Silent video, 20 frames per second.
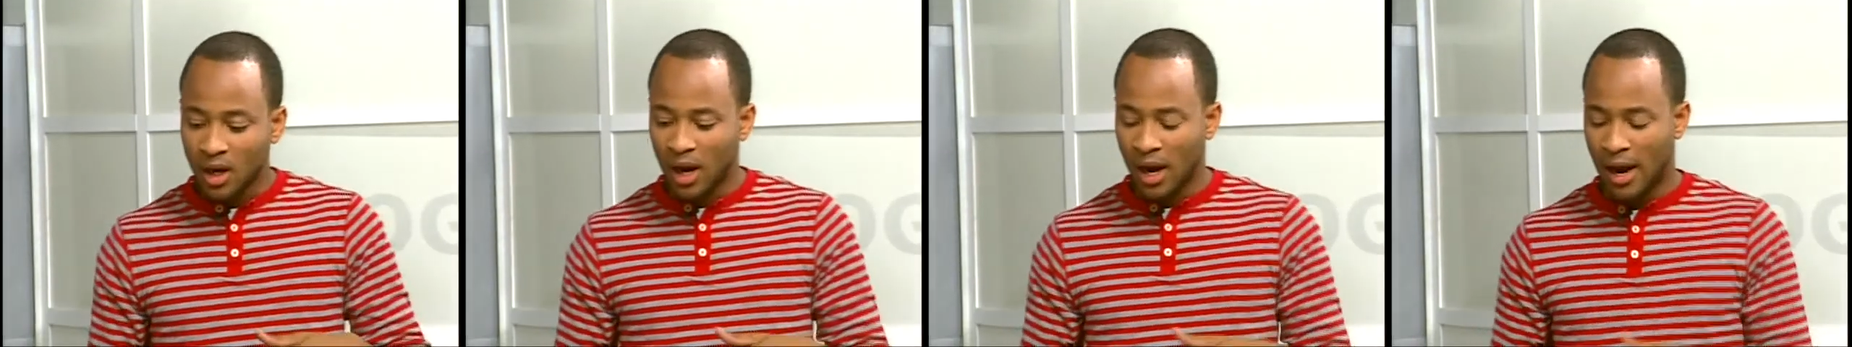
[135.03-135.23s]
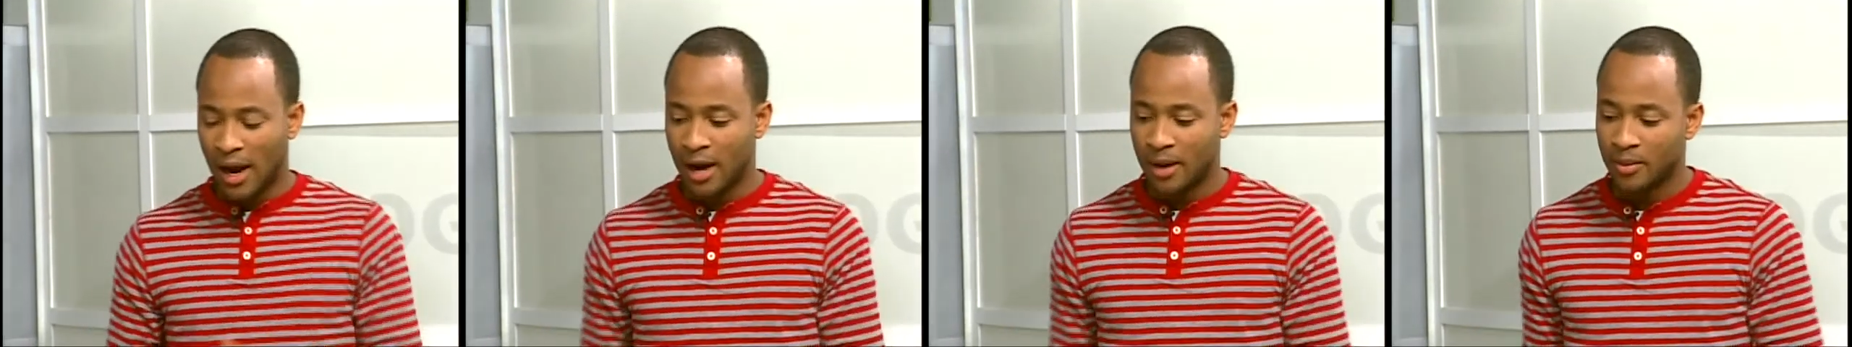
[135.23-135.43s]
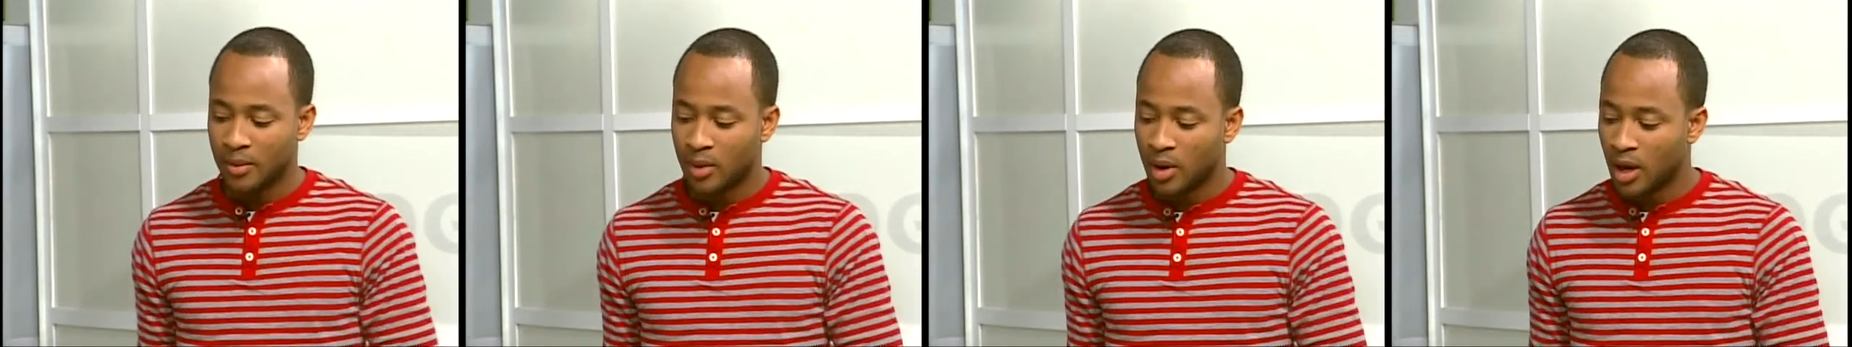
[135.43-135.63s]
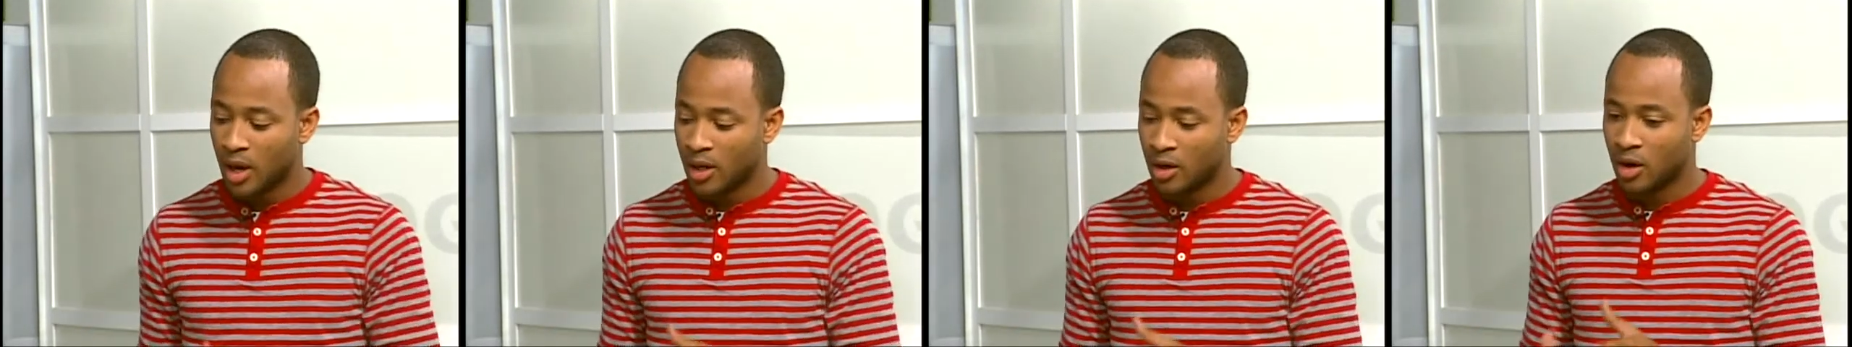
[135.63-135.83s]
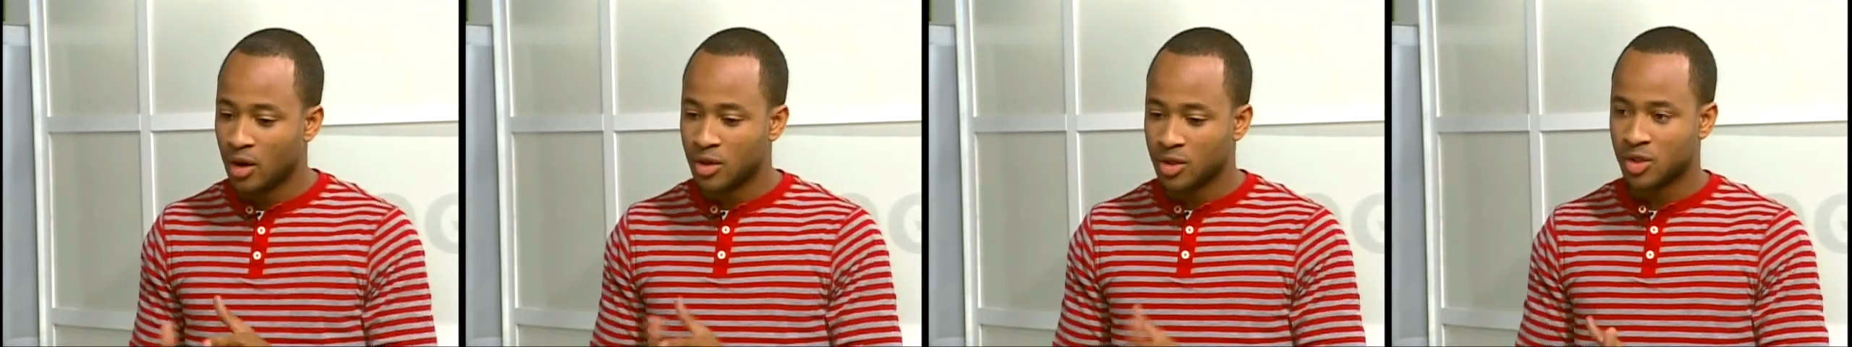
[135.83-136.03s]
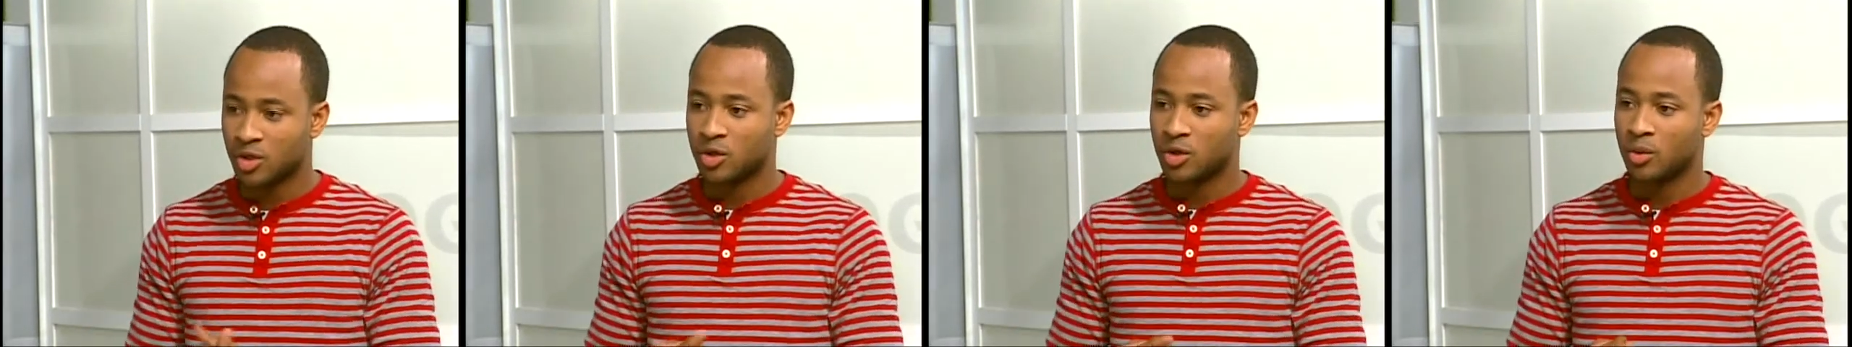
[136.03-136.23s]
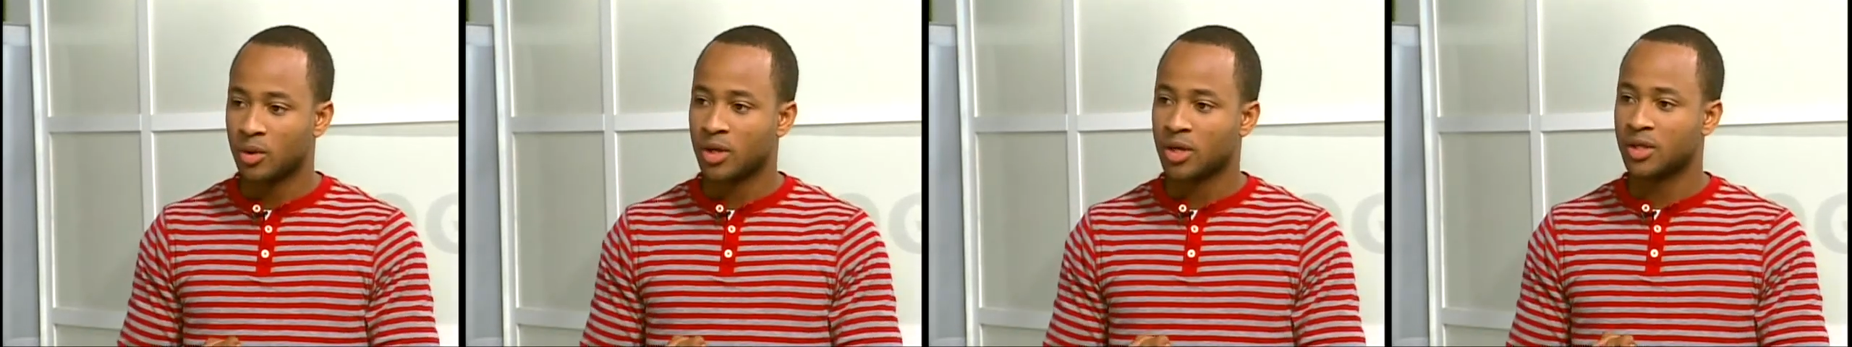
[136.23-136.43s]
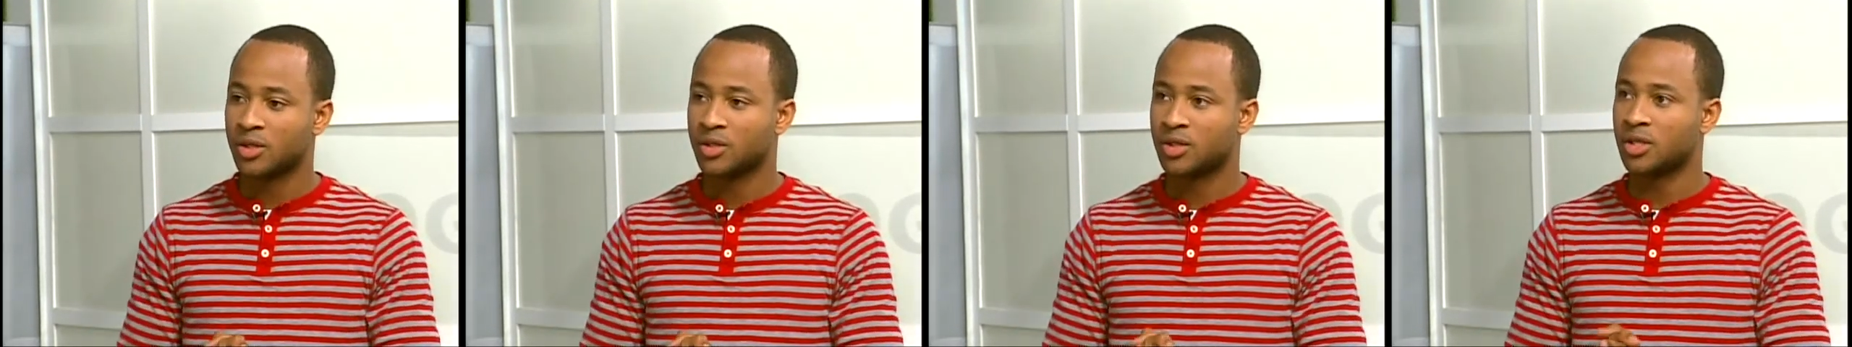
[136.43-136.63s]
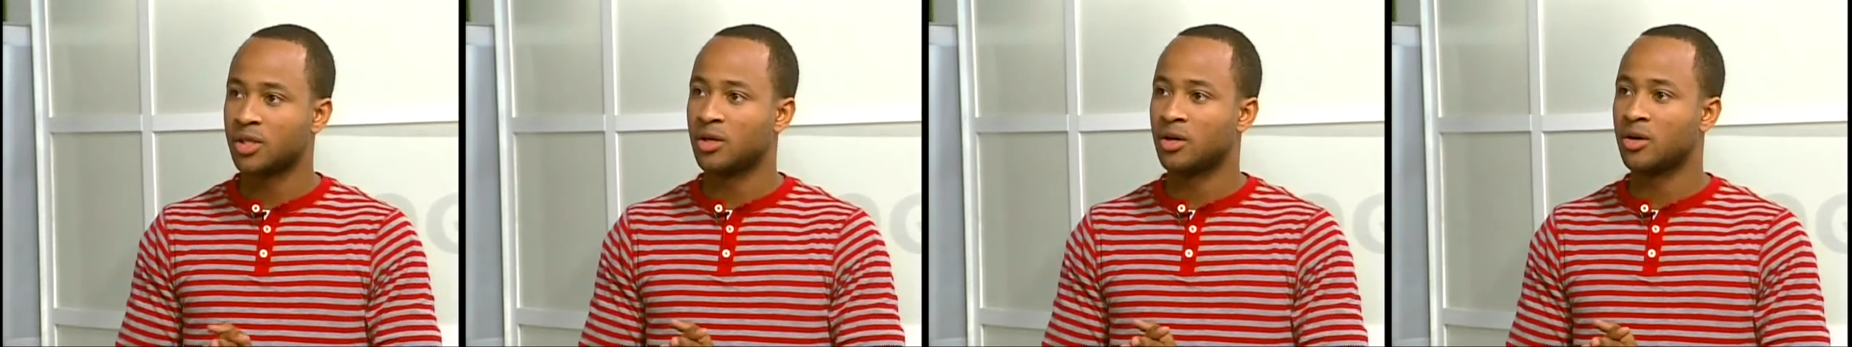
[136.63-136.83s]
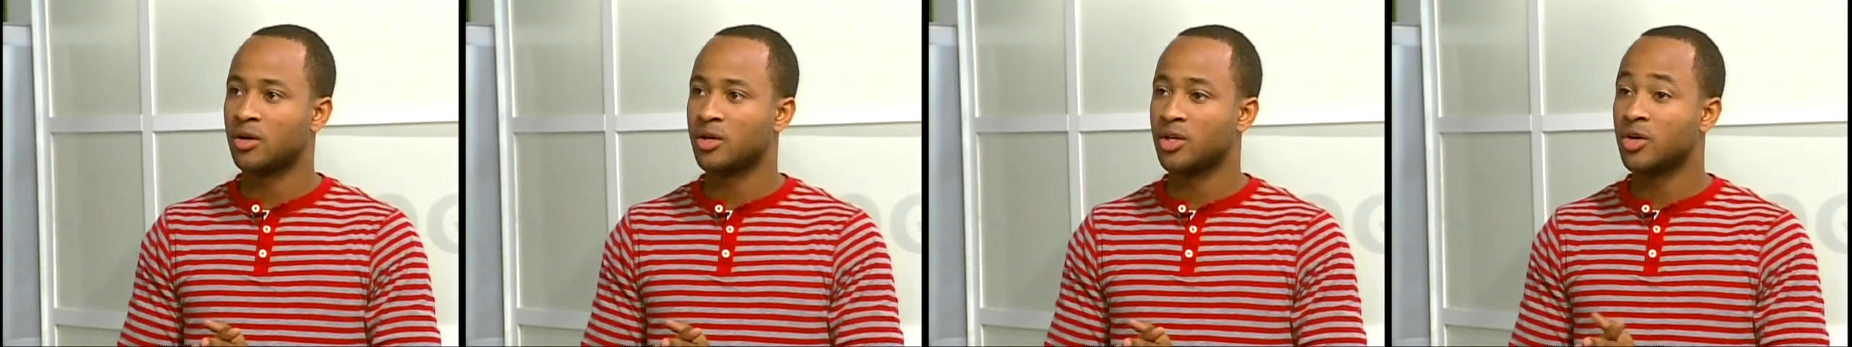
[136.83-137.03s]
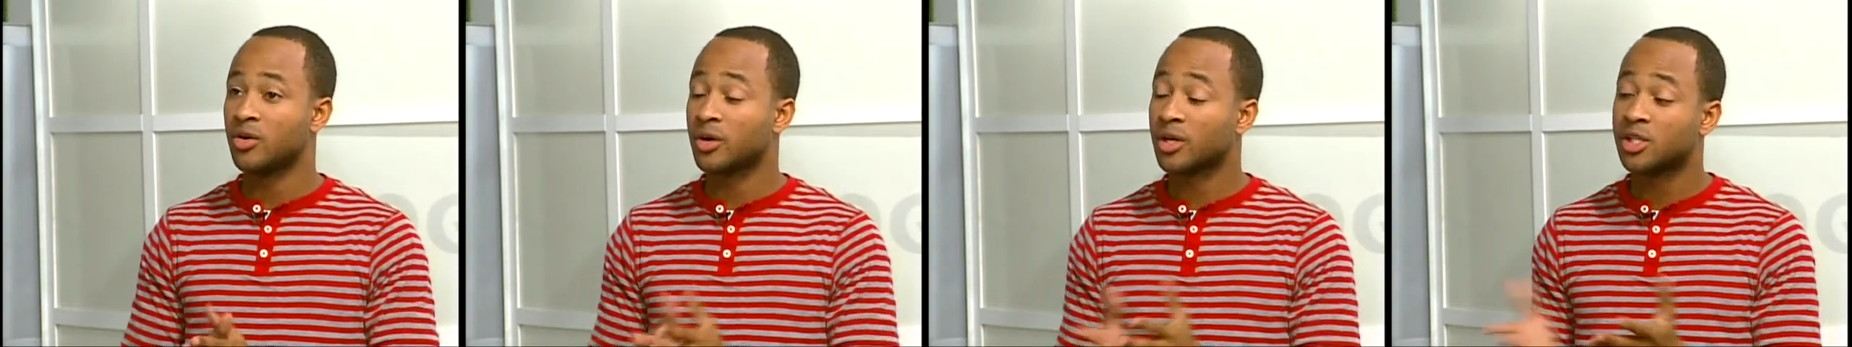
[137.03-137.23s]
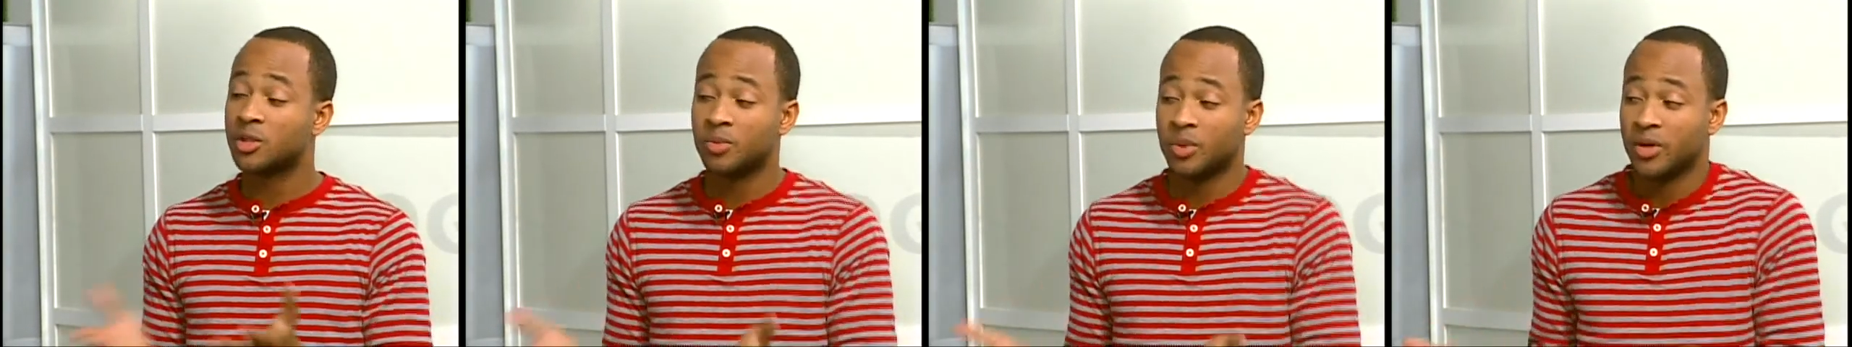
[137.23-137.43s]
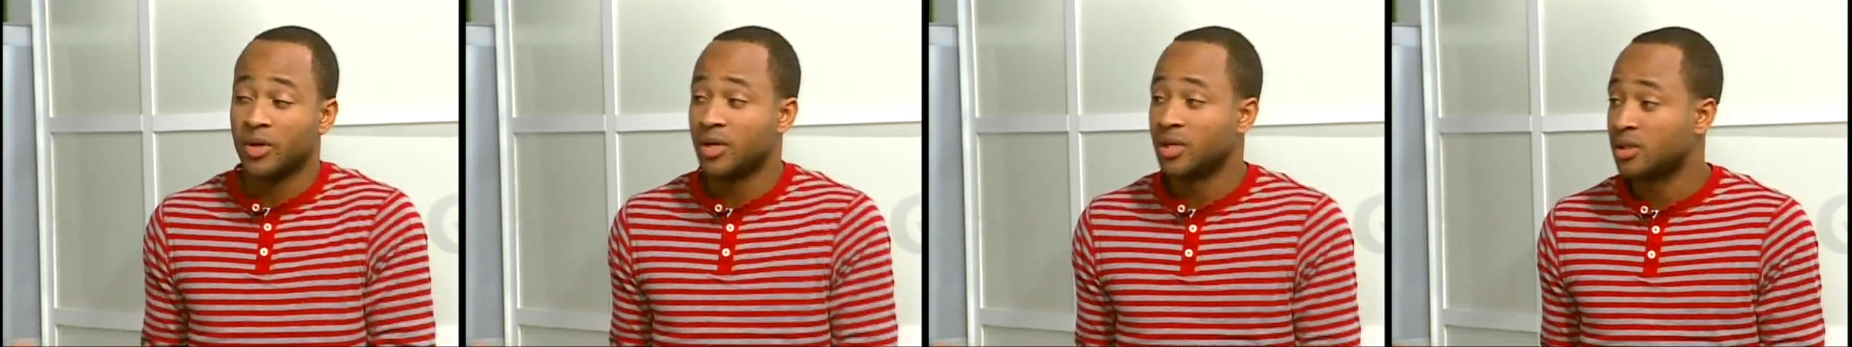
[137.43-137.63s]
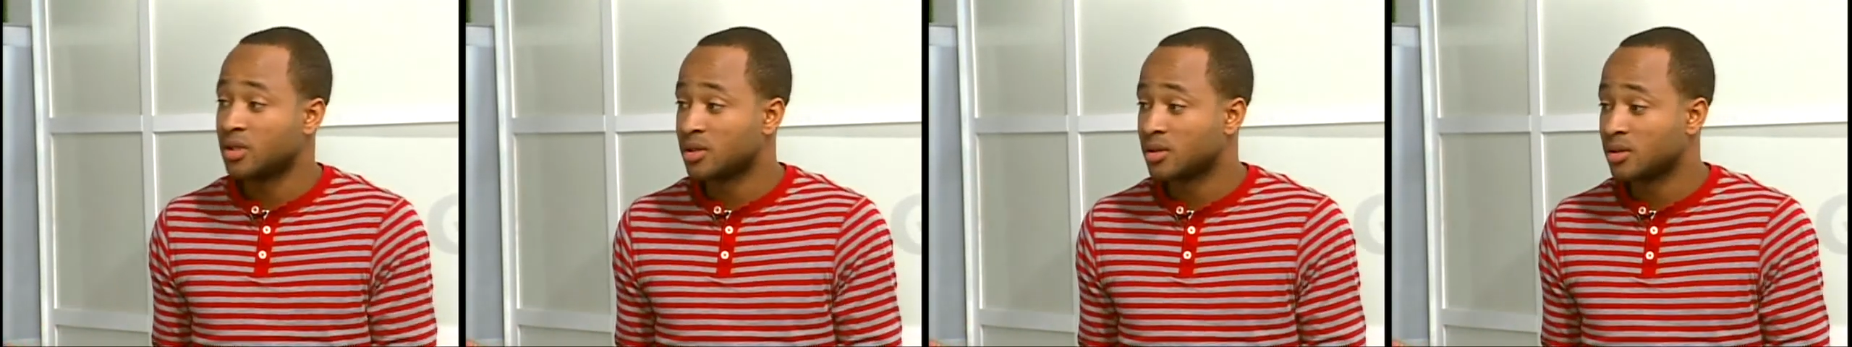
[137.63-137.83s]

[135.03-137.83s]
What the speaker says: And also you want to consider your experience.